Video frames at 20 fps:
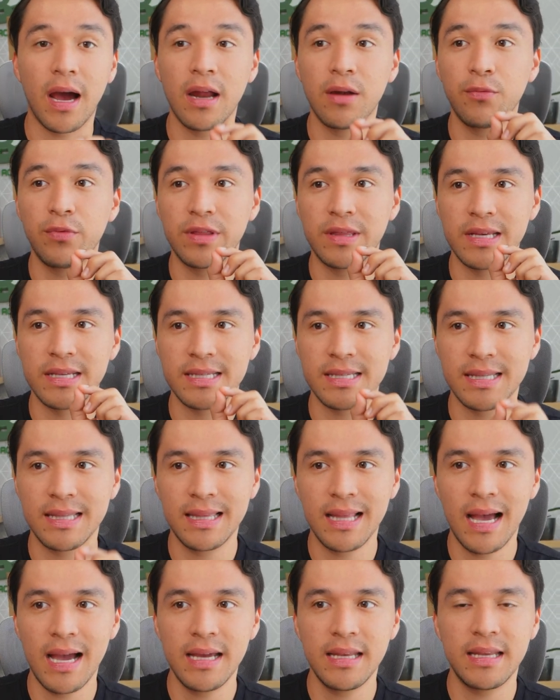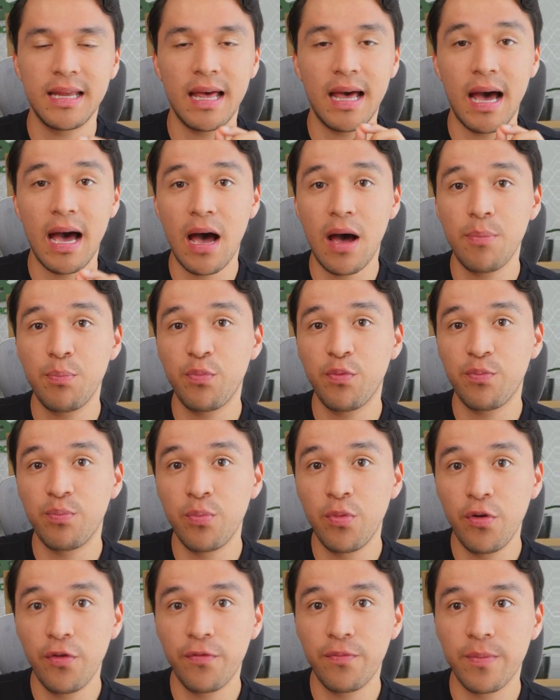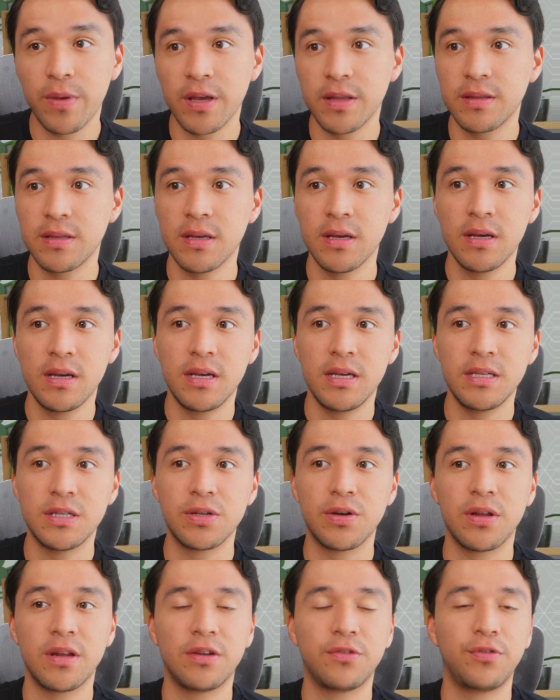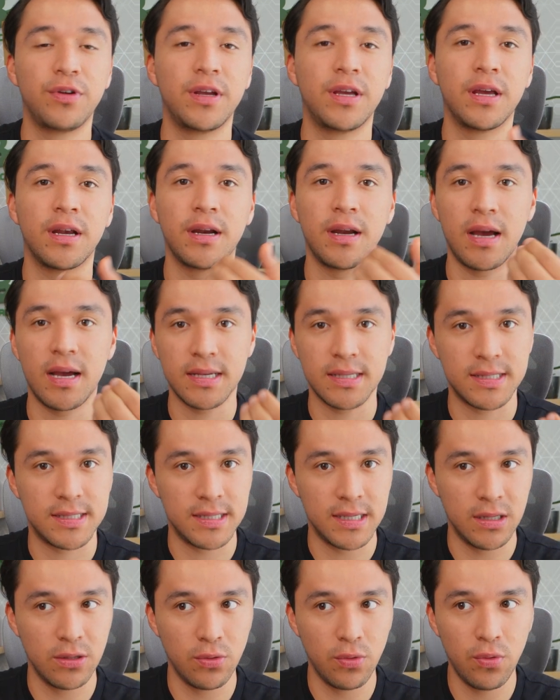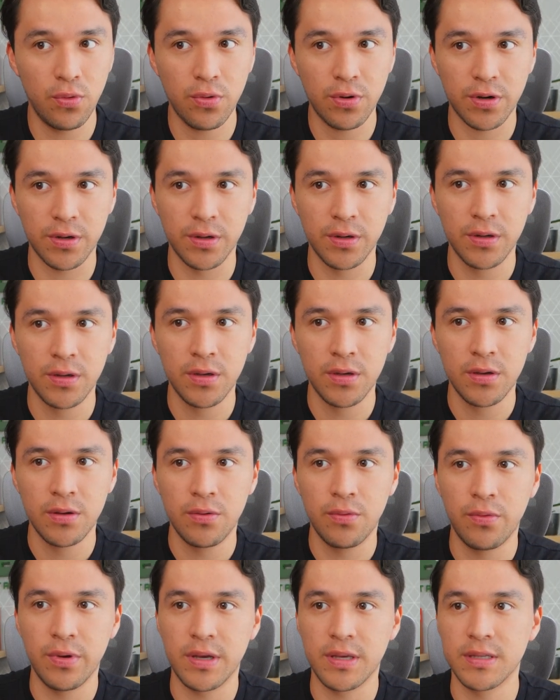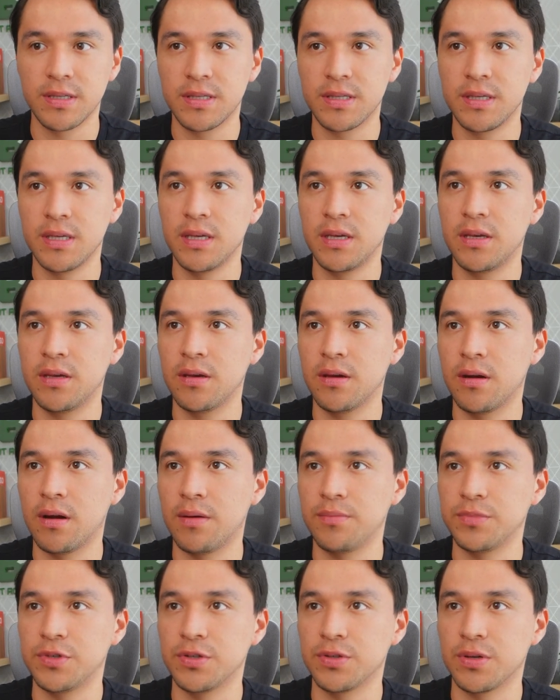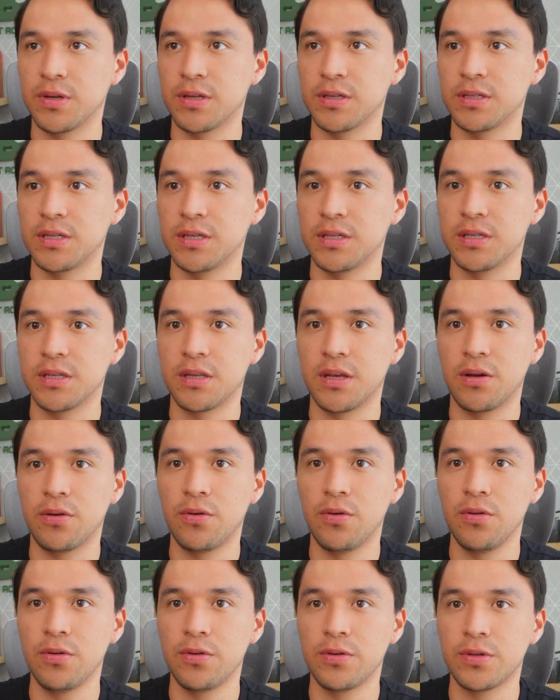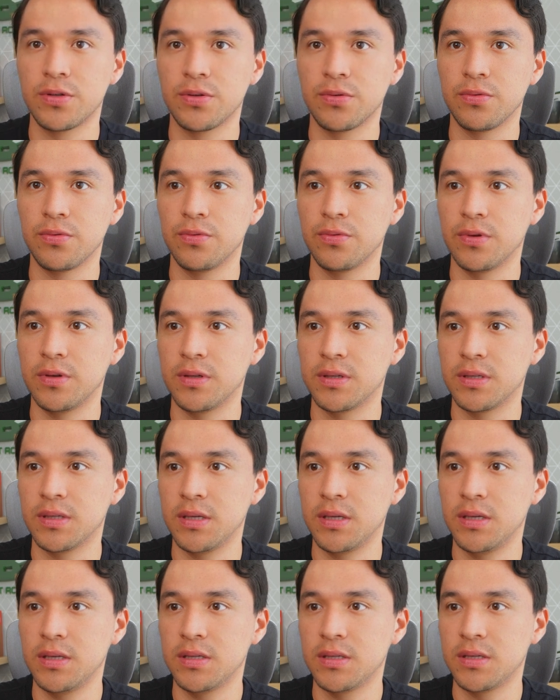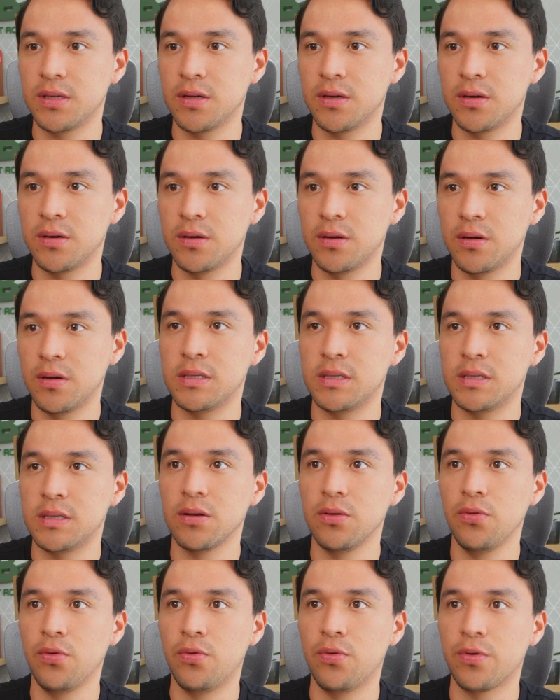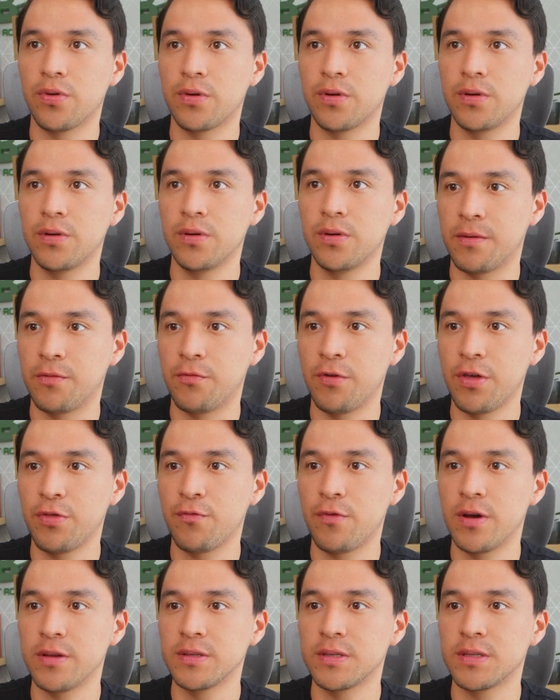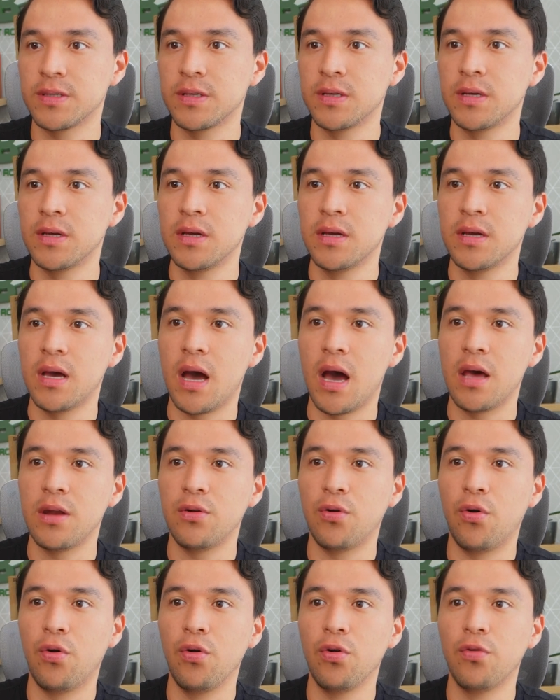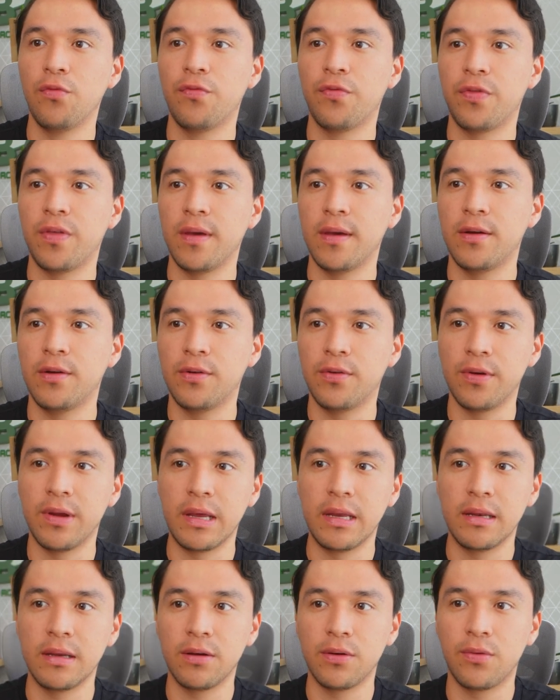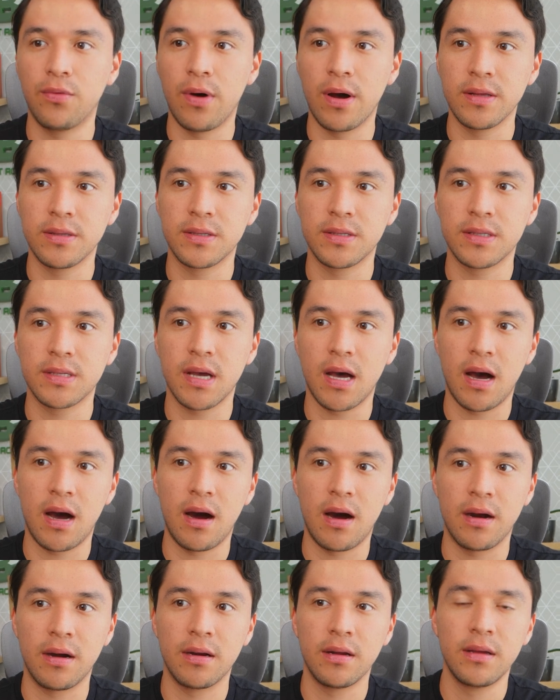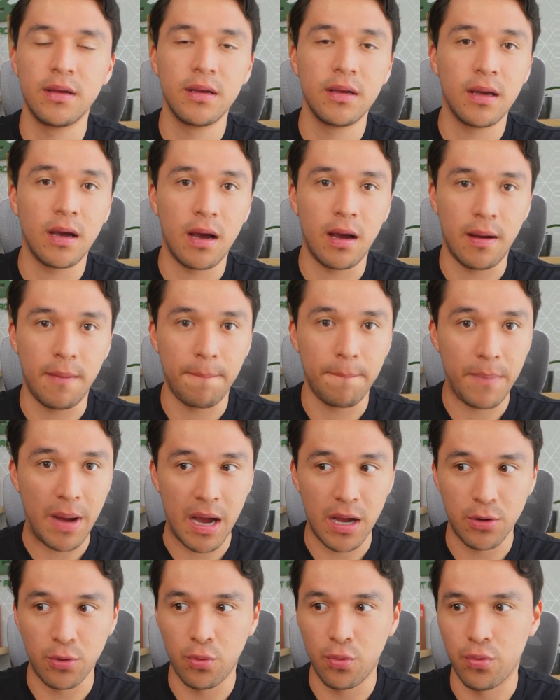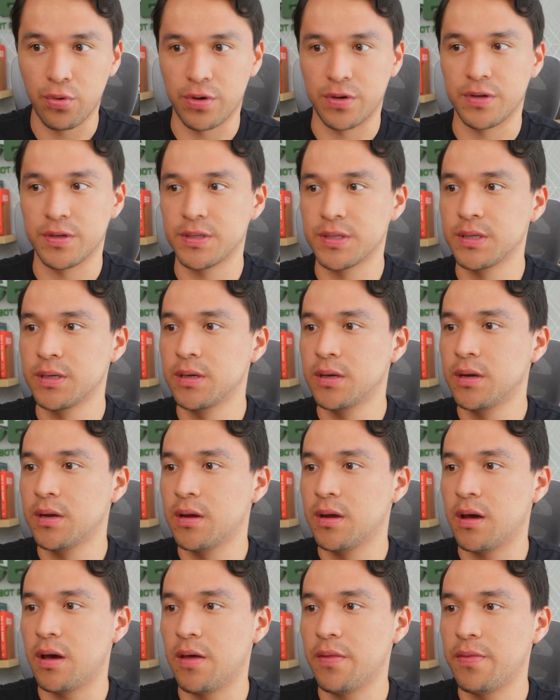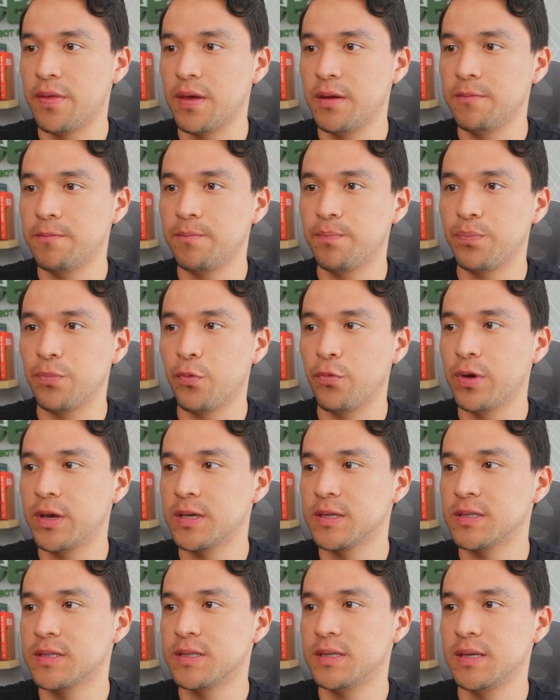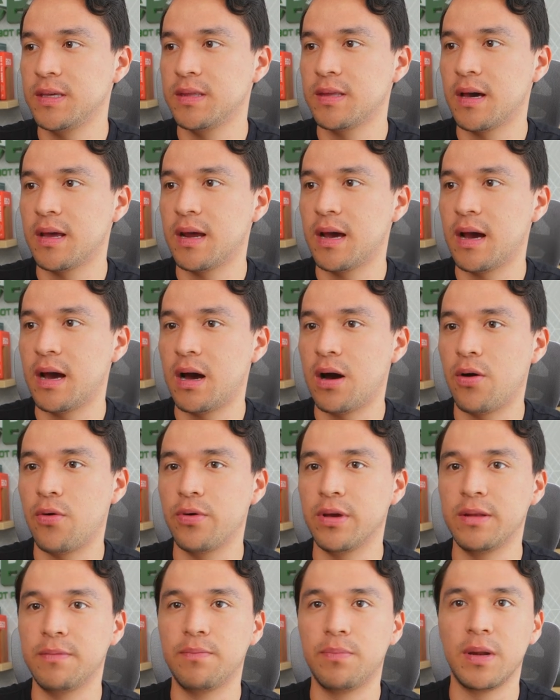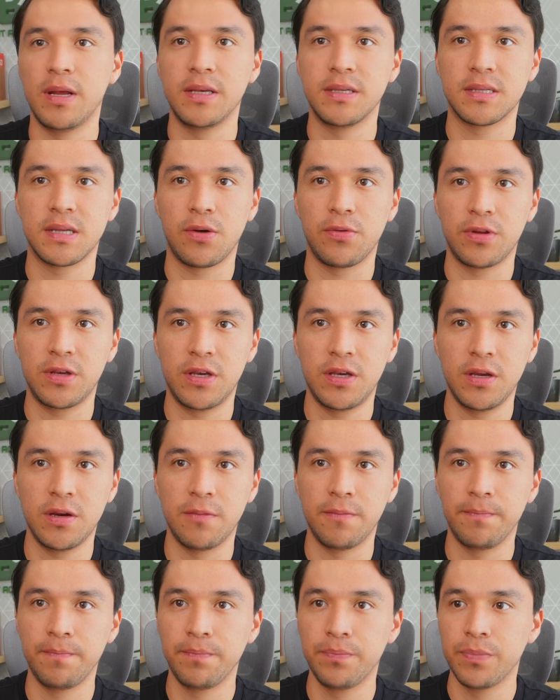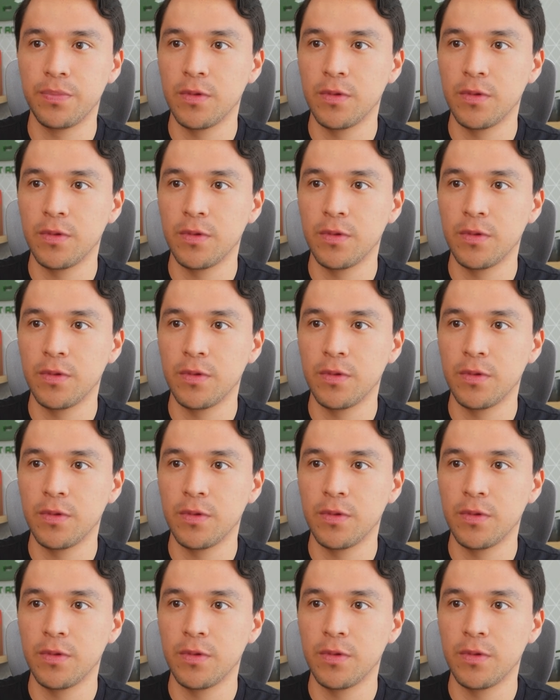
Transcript: And with the slight up movement, it's going to trigger a sell order. We can see here, I'm just going to change the color so it's easier. The sell order, the red ones, and all of the green ones are buy orders. And then we can see that how it plays out here.